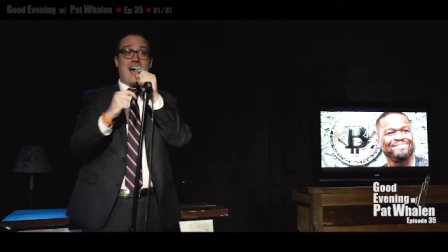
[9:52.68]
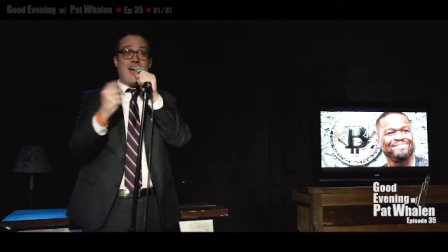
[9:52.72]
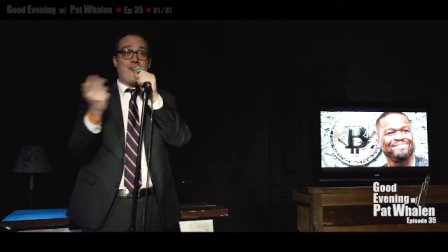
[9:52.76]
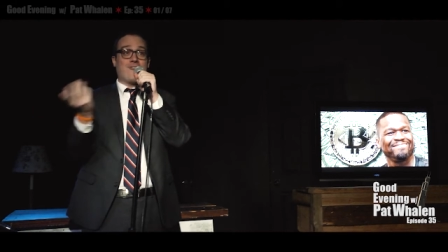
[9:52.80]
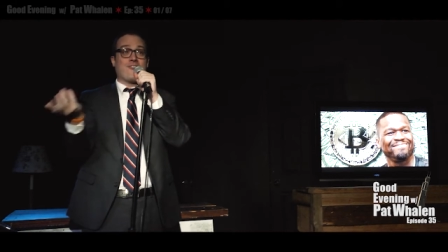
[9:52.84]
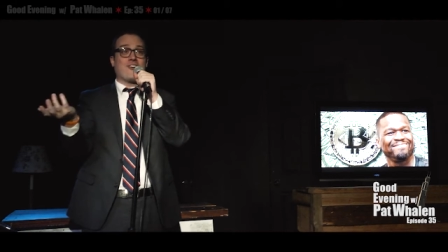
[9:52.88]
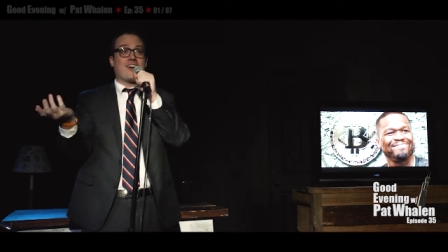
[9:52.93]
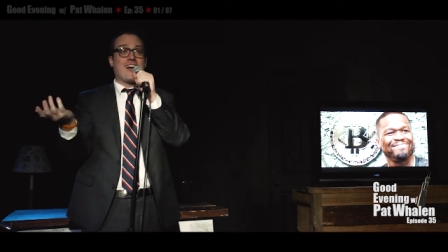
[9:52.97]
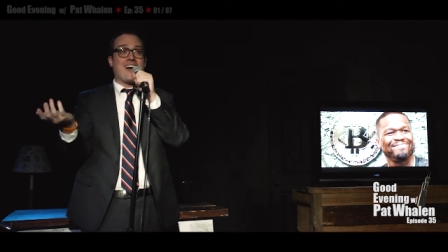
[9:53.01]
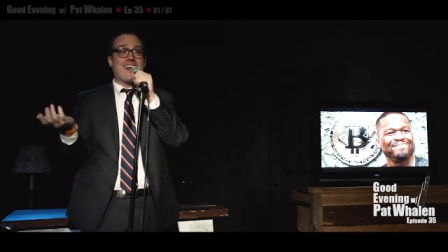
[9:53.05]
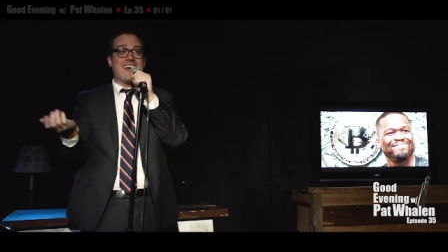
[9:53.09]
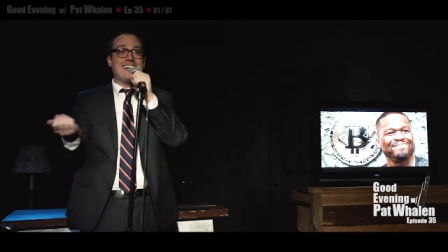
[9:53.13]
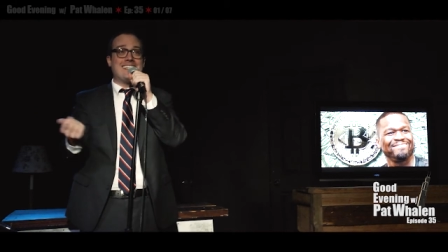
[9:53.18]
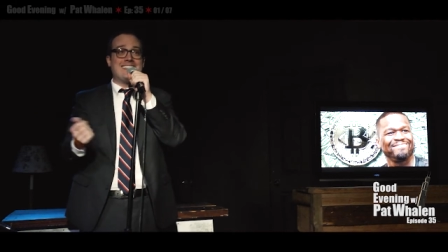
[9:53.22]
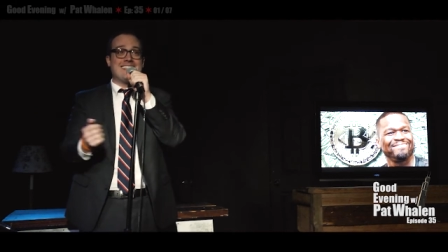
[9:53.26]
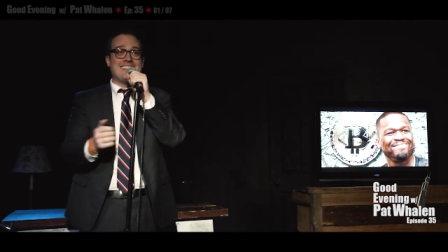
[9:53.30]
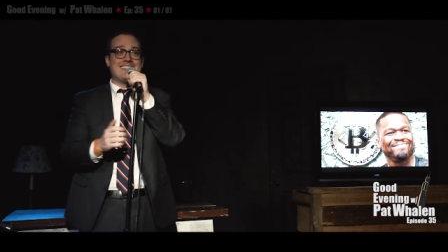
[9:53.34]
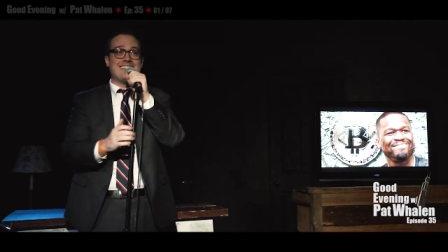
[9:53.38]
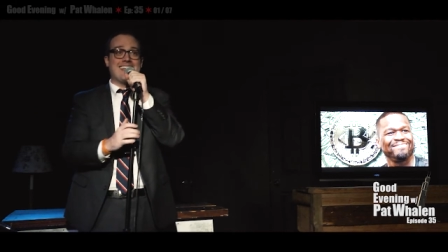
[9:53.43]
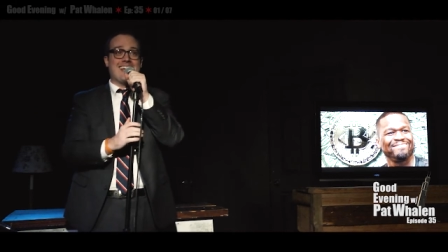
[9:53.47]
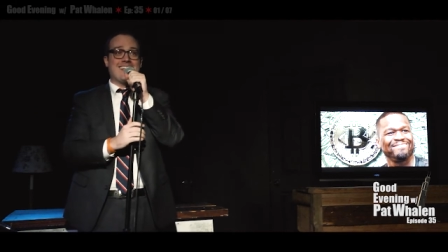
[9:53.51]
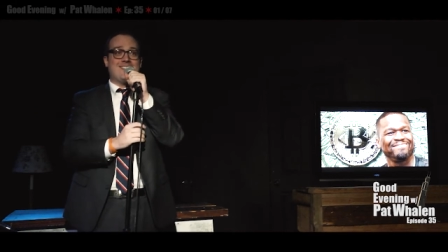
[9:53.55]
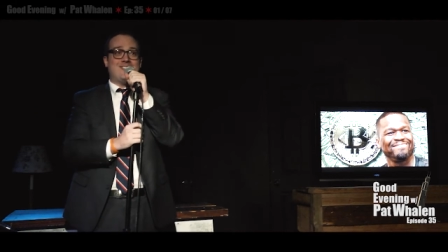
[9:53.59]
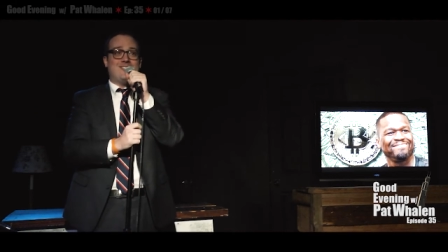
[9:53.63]
"I forgot I
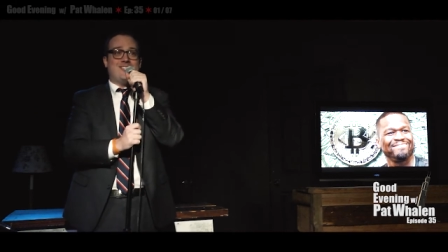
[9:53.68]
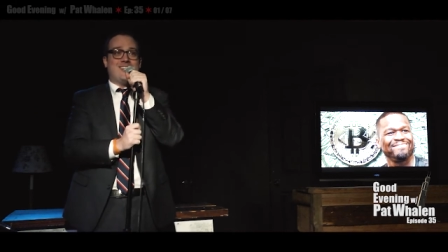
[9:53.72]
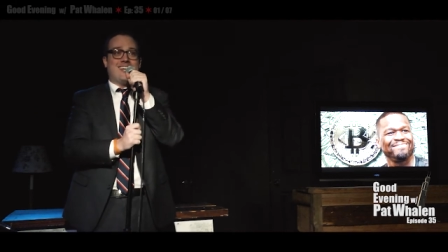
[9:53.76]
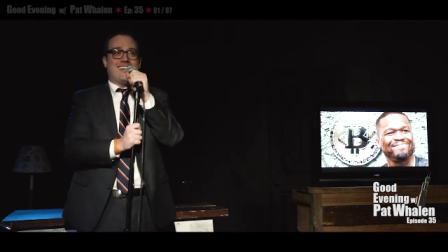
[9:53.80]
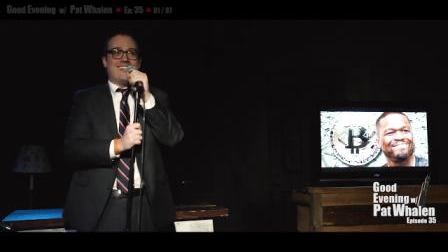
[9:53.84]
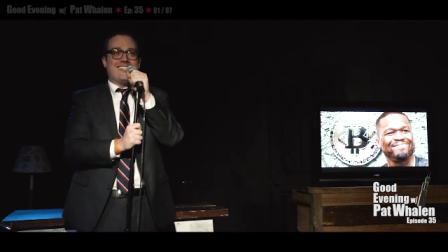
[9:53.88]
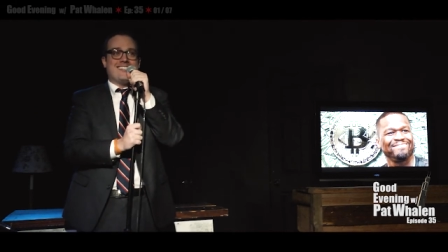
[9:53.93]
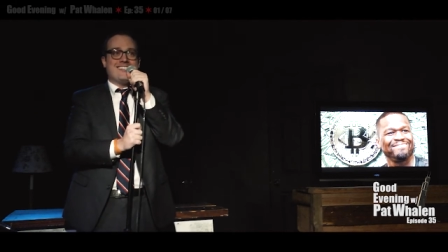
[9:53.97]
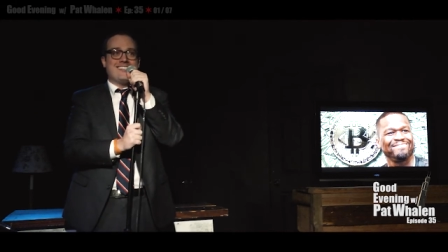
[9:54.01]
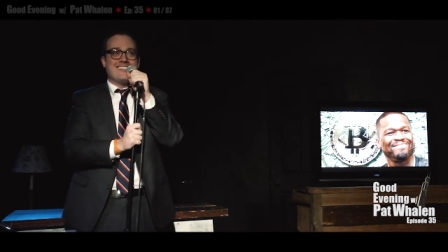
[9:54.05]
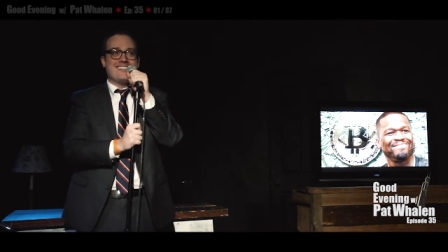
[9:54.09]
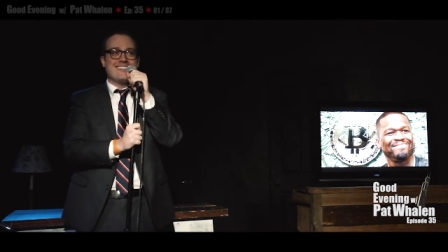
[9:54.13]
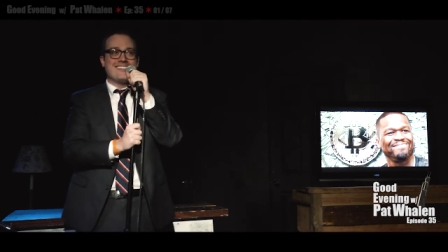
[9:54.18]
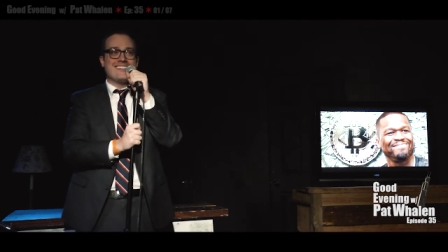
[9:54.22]
did that shit."